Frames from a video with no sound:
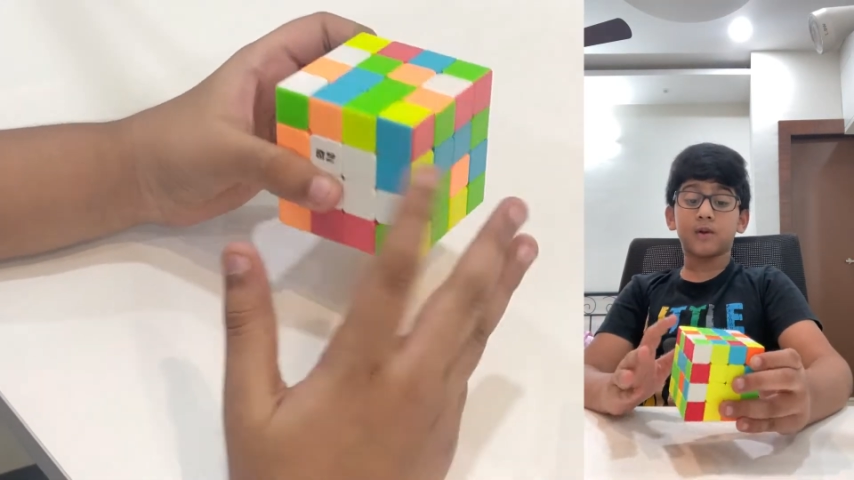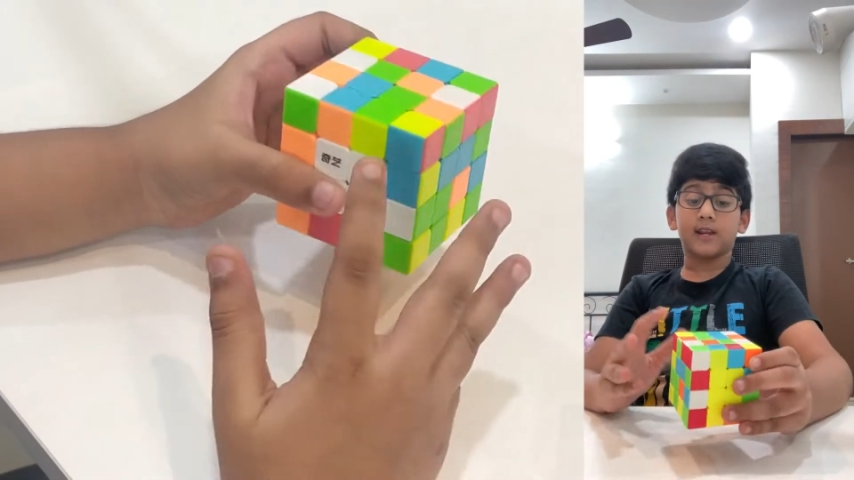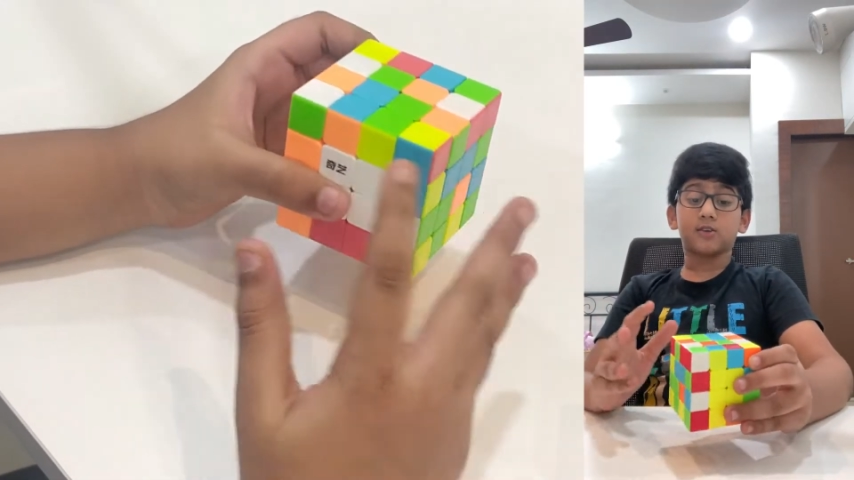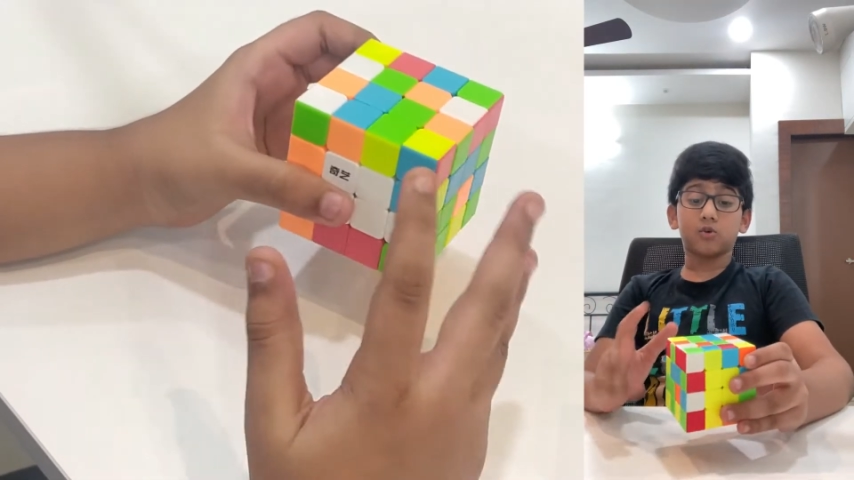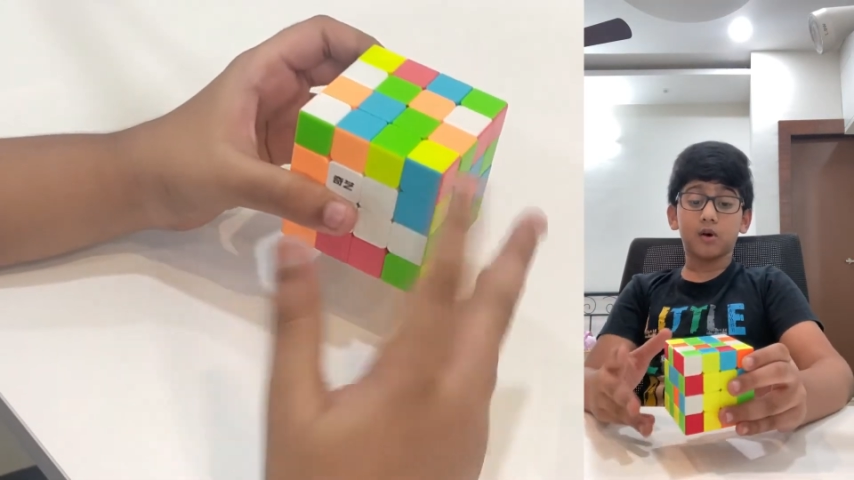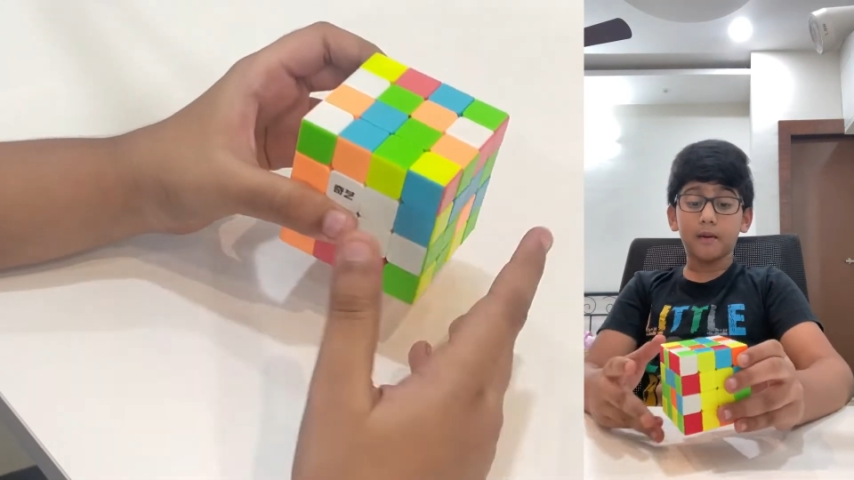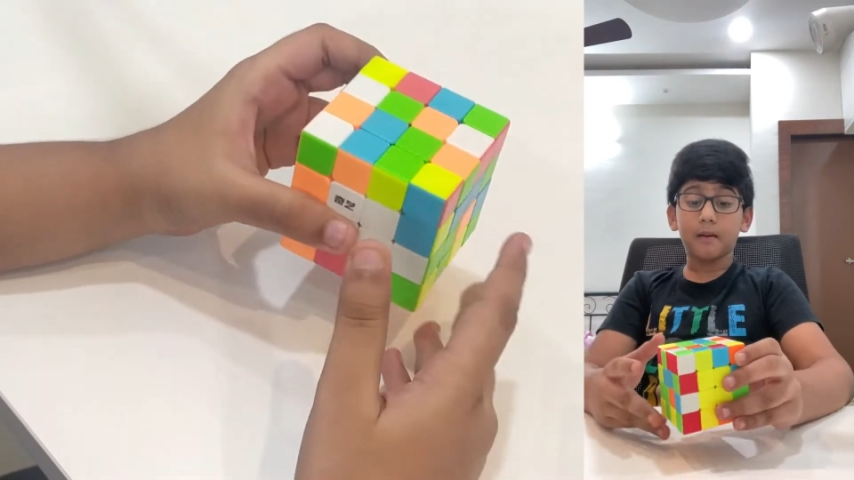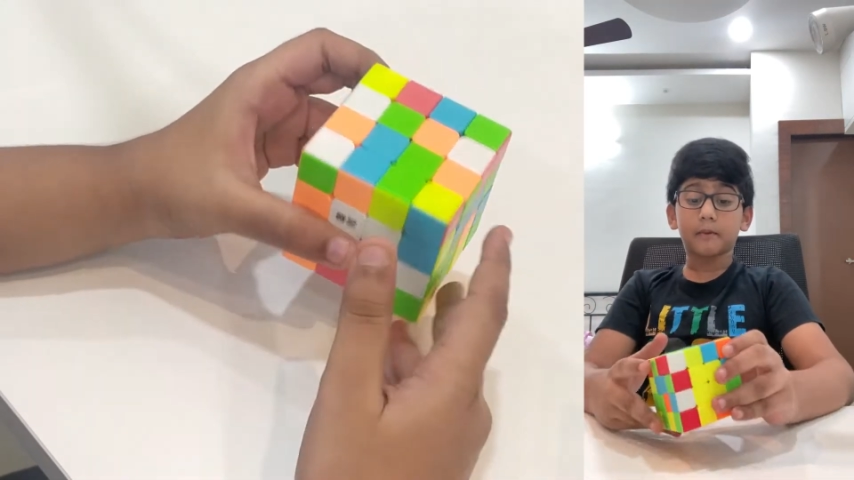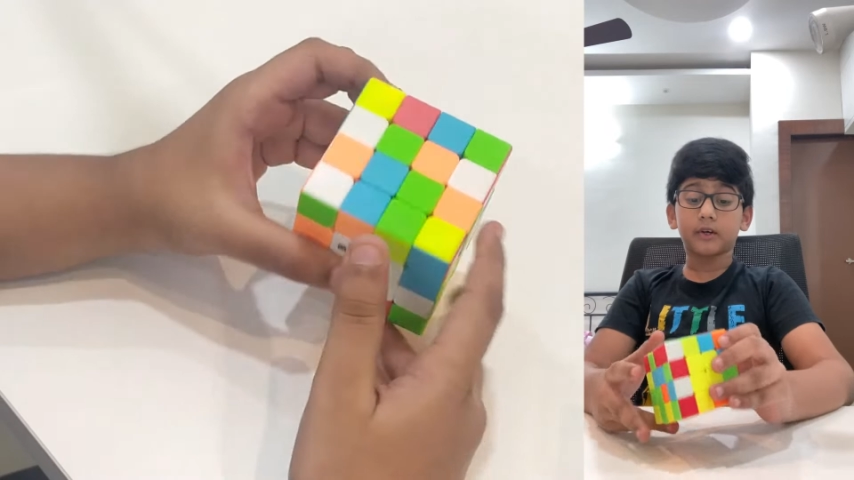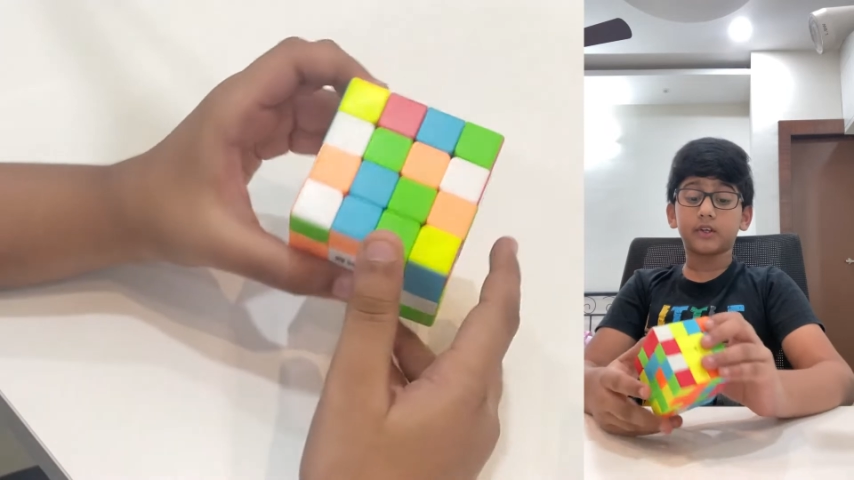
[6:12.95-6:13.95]
way to
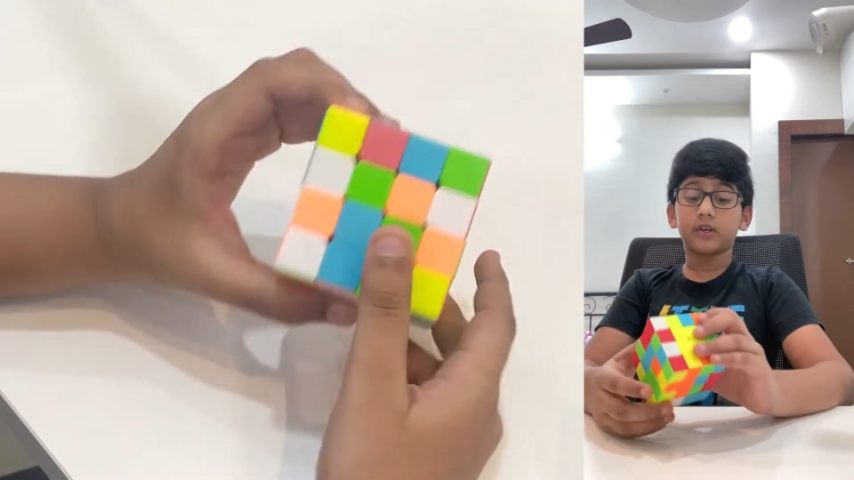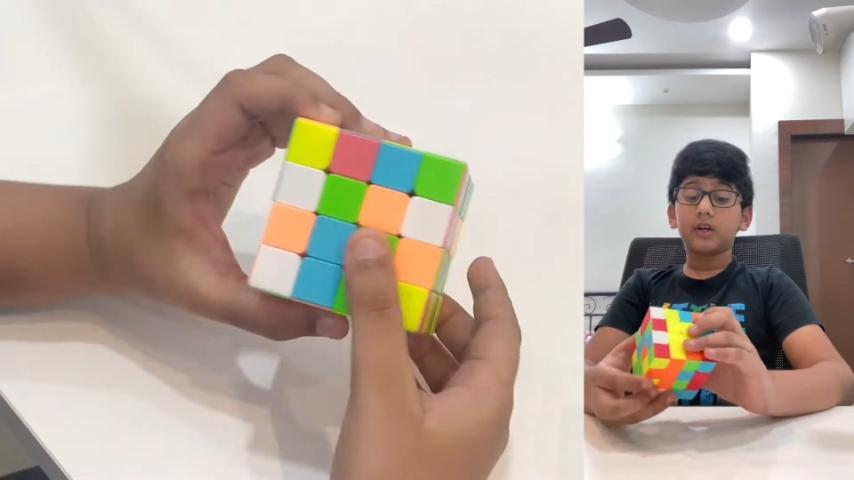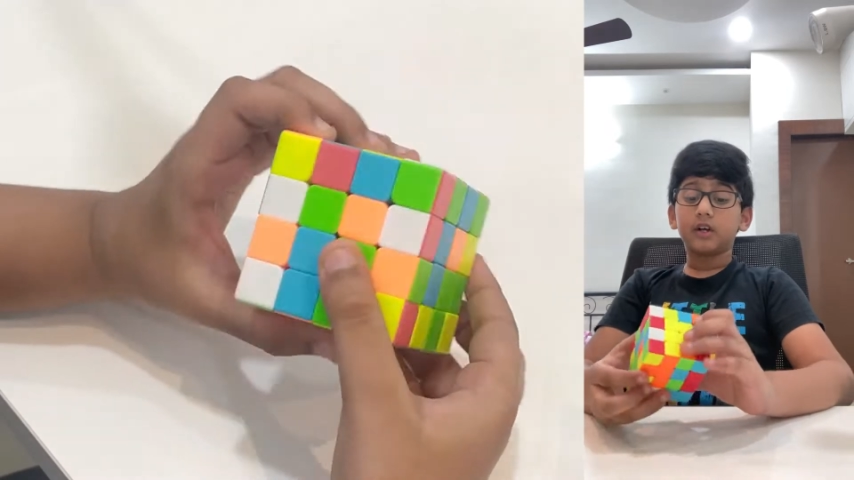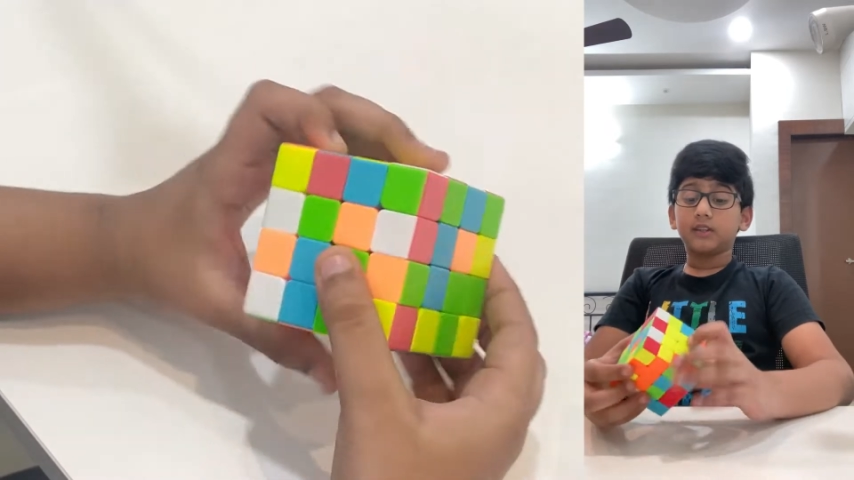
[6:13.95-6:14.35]
remember